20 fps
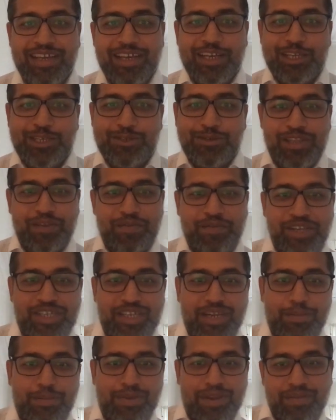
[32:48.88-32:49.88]
use a
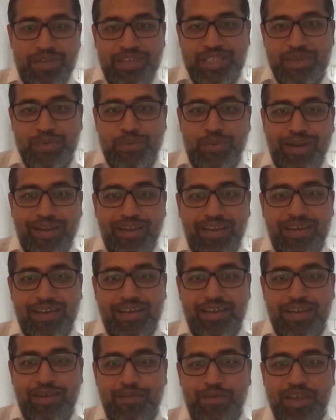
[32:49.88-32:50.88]
feature previous query,
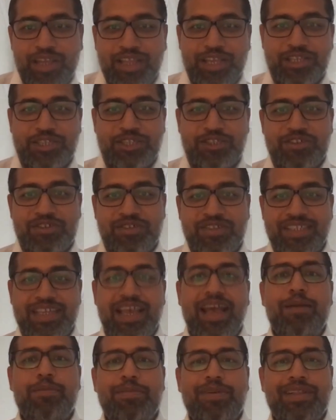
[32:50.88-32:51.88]
we need to
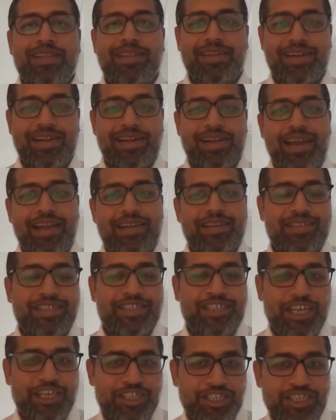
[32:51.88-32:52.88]
sample the data at a
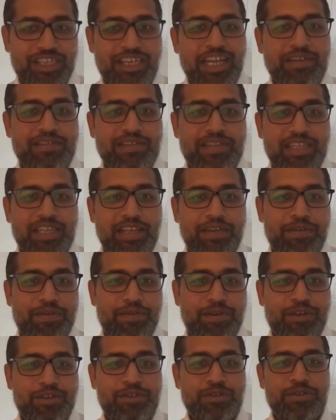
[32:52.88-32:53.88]
session level. If you
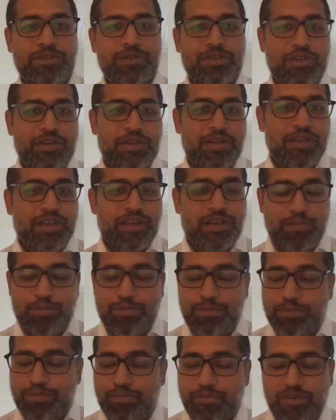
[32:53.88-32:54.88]
want to,
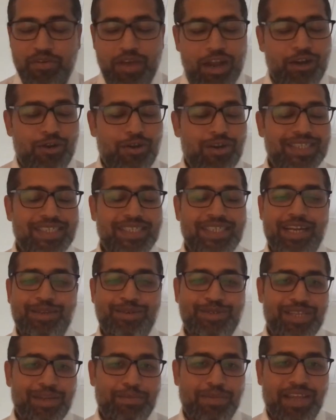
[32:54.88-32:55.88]
I don't know, understand
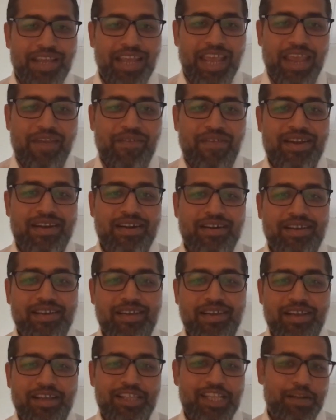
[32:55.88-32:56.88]
user behavior,
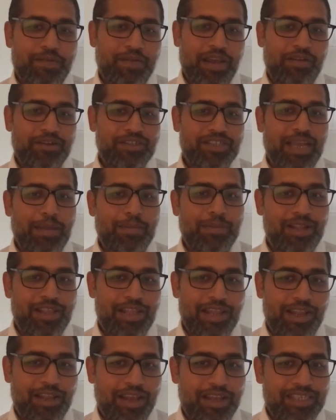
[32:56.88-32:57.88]
then we have to sample at
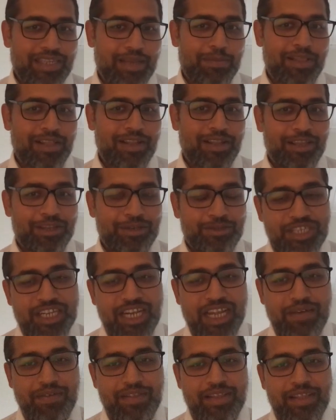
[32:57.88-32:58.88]
the user
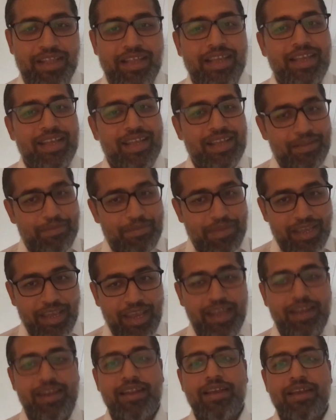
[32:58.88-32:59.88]
level.
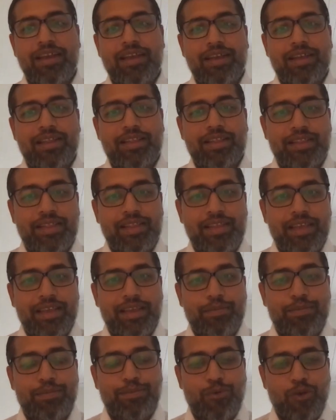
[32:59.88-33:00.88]
Again,
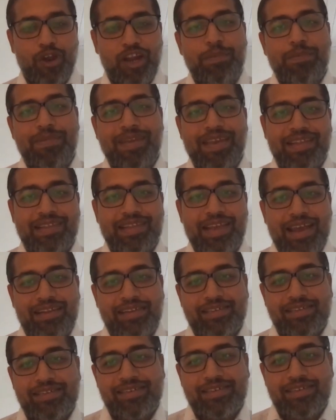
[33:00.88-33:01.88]
the point being that
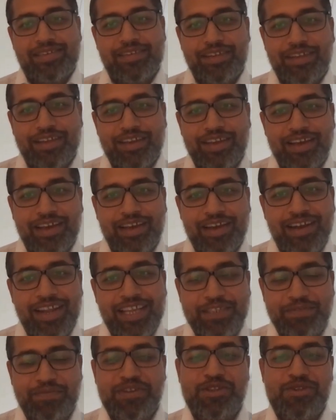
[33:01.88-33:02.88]

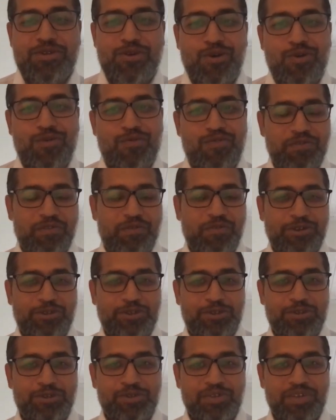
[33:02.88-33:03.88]
unless we know what we want to
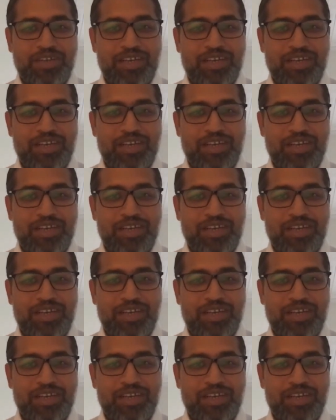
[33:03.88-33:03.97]
do,